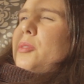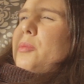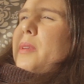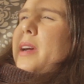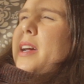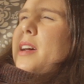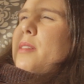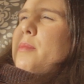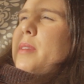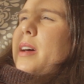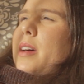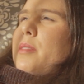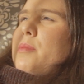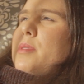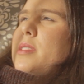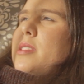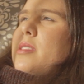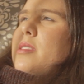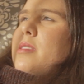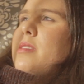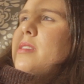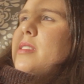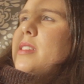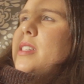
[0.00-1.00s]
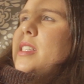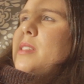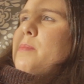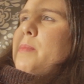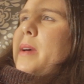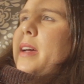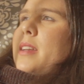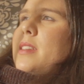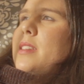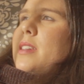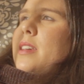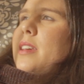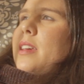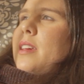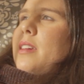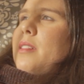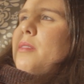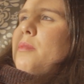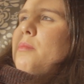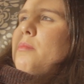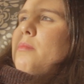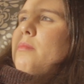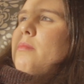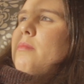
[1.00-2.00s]
Graham, I was just expecting
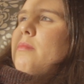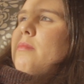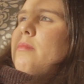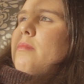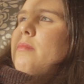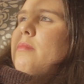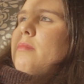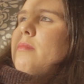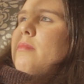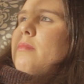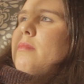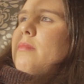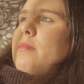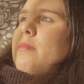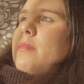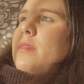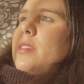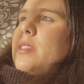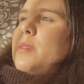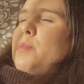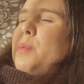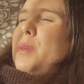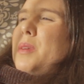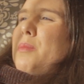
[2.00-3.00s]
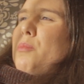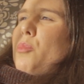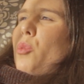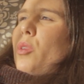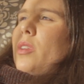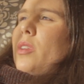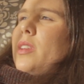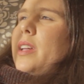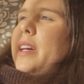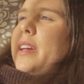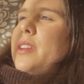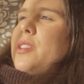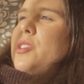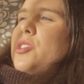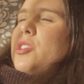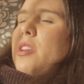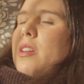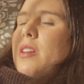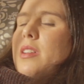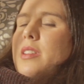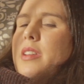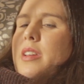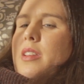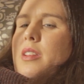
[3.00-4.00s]
him to be more like
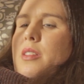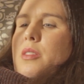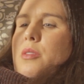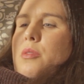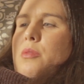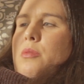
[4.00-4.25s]
John,